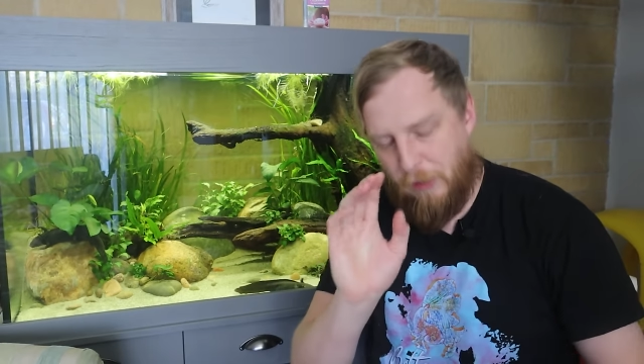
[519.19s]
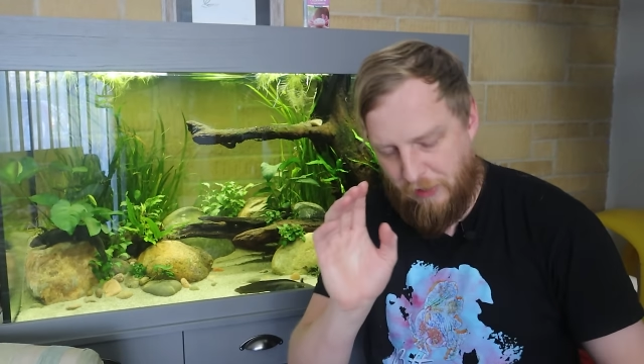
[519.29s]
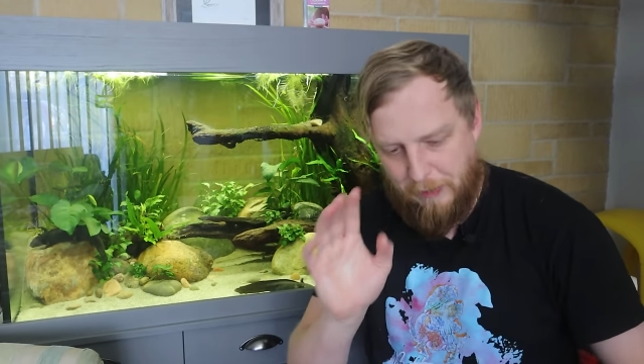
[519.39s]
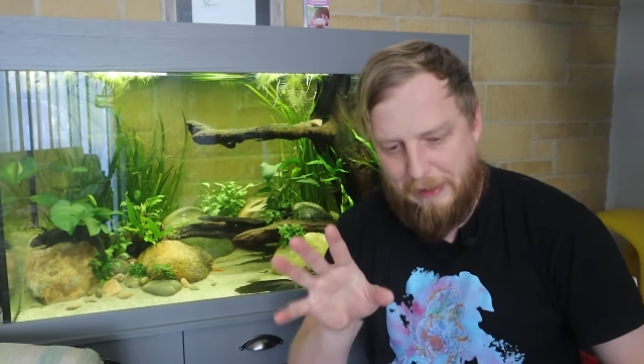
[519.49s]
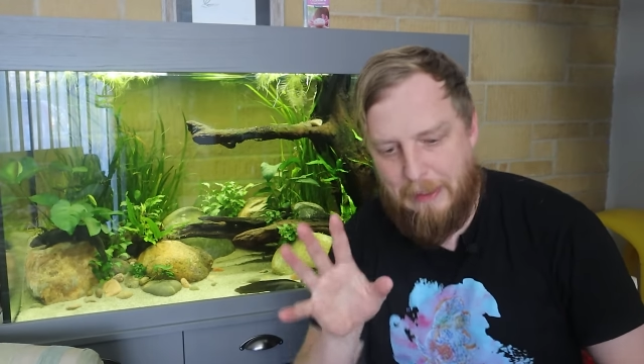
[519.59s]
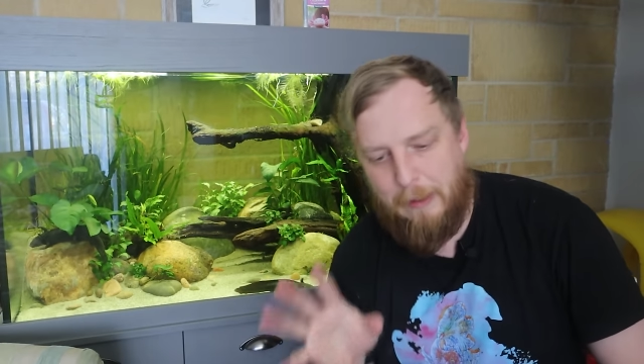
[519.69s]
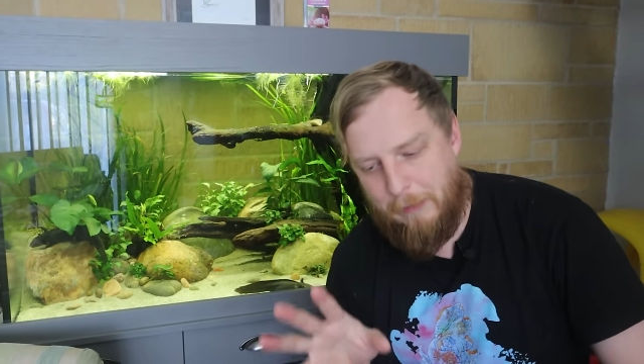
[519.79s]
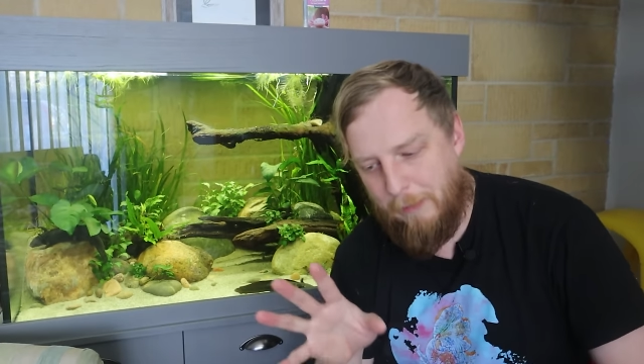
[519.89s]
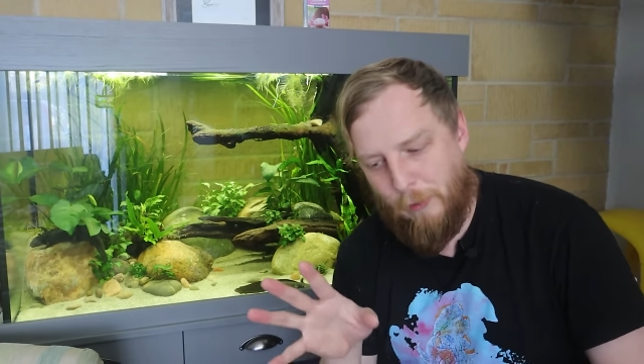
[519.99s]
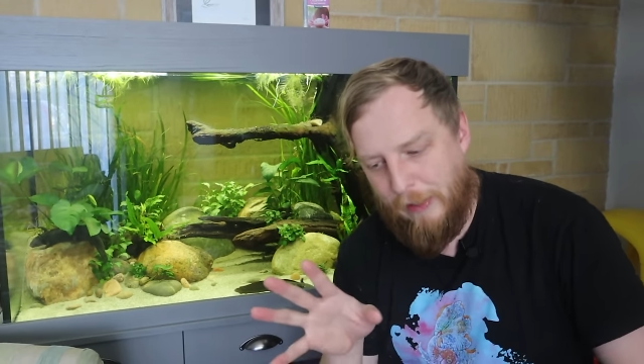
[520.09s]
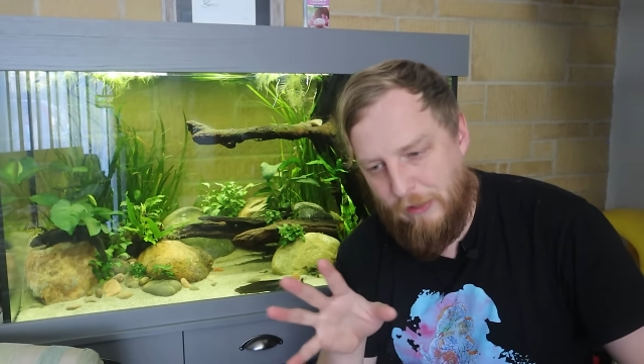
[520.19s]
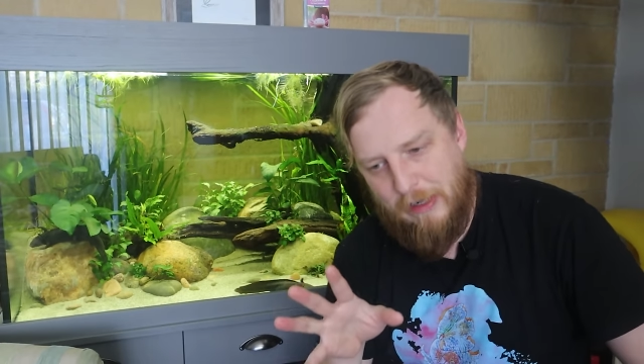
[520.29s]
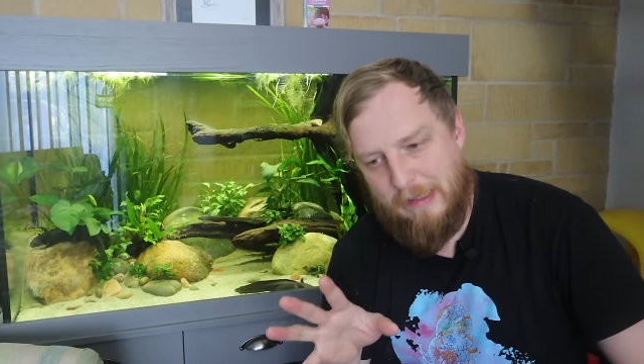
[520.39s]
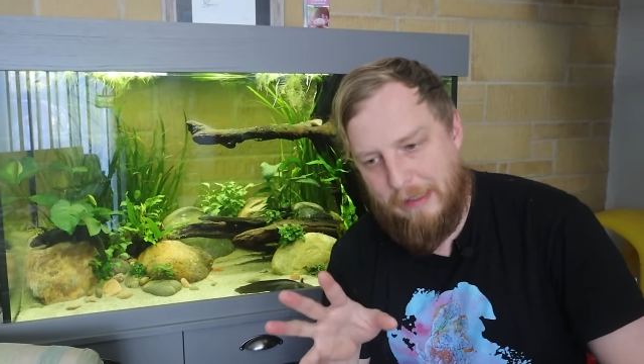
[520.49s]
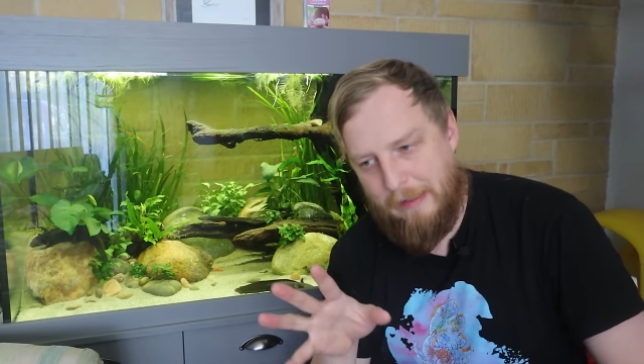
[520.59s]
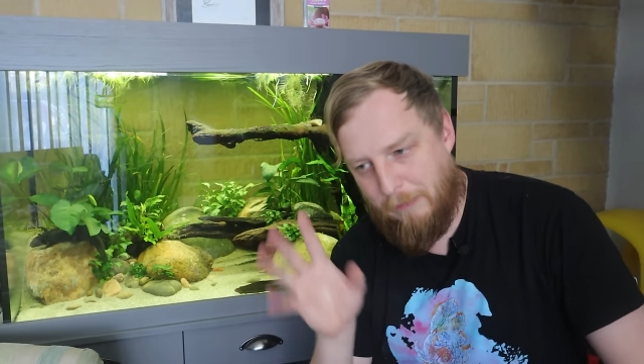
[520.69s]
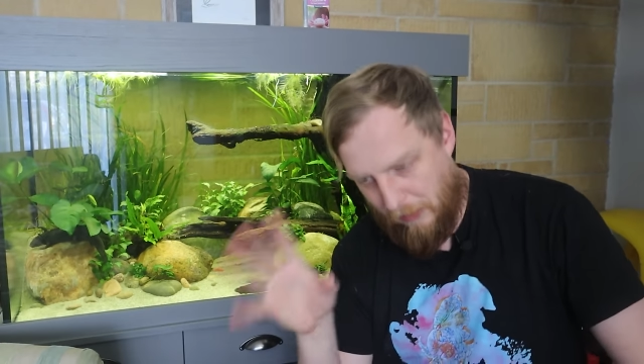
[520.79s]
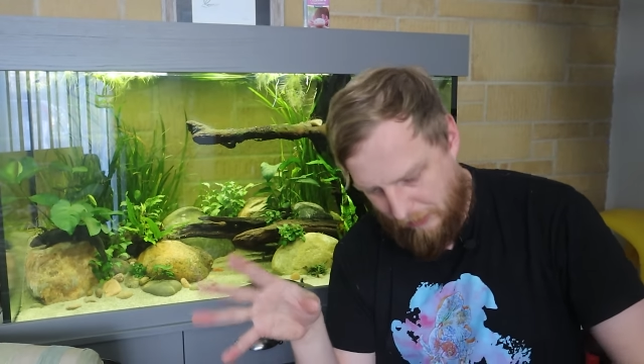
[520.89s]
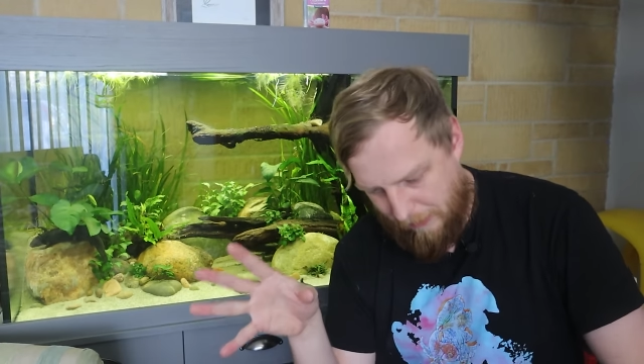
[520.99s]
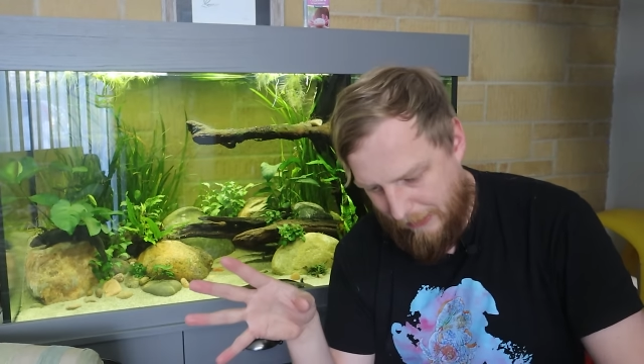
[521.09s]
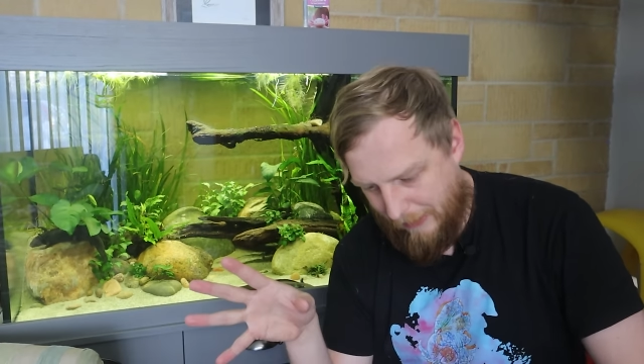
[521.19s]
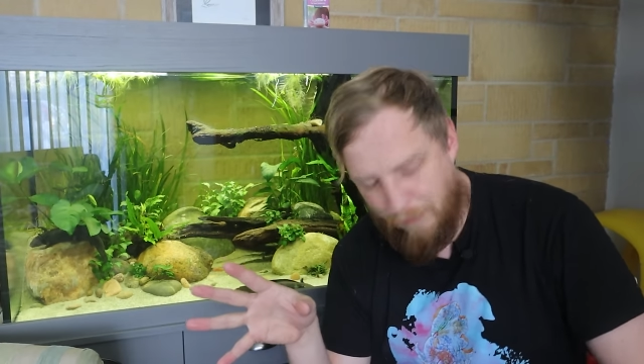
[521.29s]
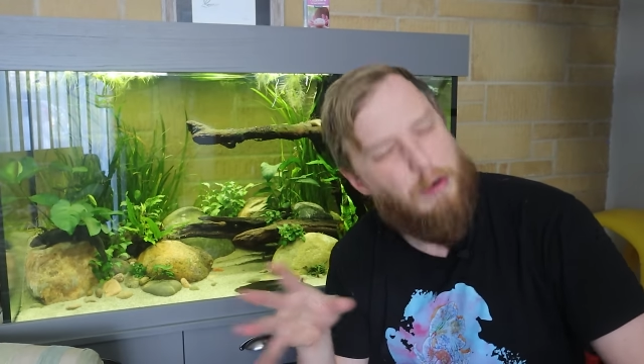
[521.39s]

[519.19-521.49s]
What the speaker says: to something a little bit more interesting, possibly,